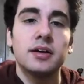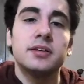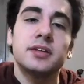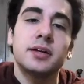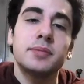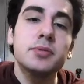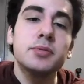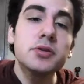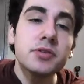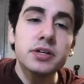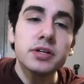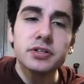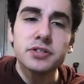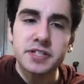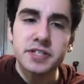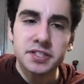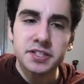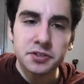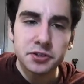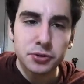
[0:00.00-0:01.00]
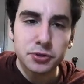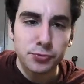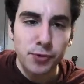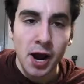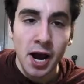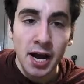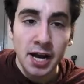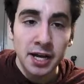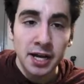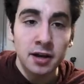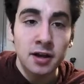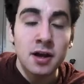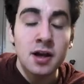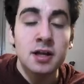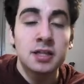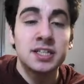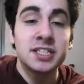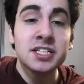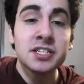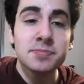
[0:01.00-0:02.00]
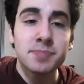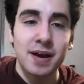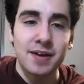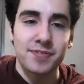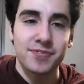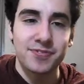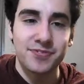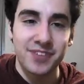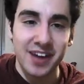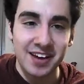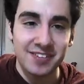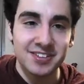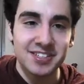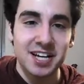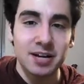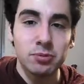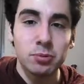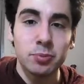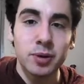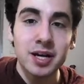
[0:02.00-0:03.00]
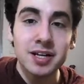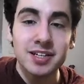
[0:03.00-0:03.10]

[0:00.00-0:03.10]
Number 362, rye. This is my favorite type of bread